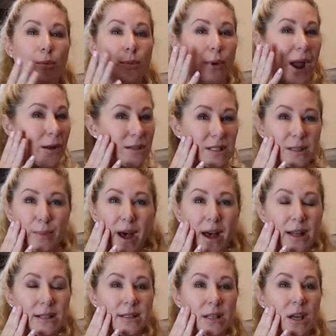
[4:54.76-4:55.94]
brown
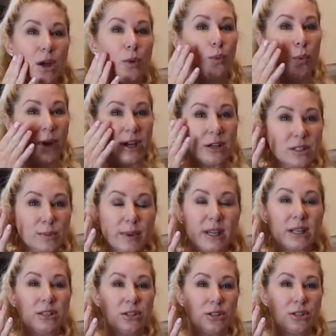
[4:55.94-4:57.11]
spots, wrinkles
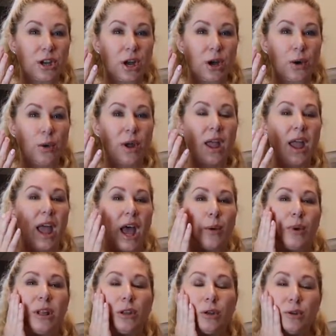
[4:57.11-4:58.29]
begin to show, and
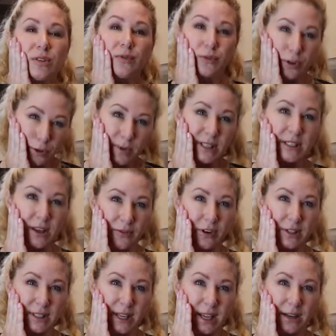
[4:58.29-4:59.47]
we lose firmness of our
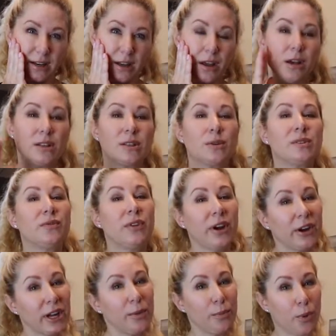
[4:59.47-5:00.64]
skin. So it's
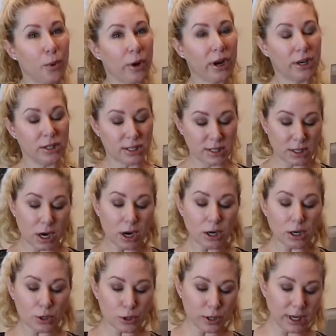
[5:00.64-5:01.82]
very important to
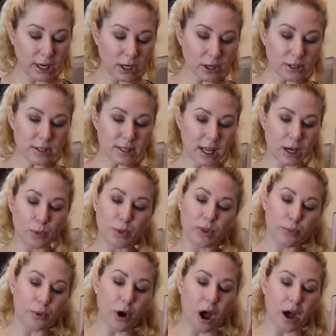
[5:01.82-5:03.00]
start treating your skin
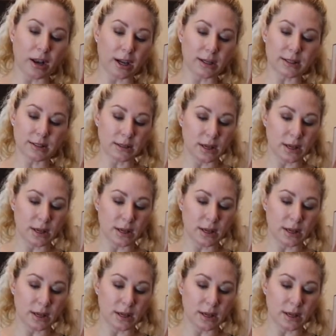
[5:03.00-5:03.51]
with products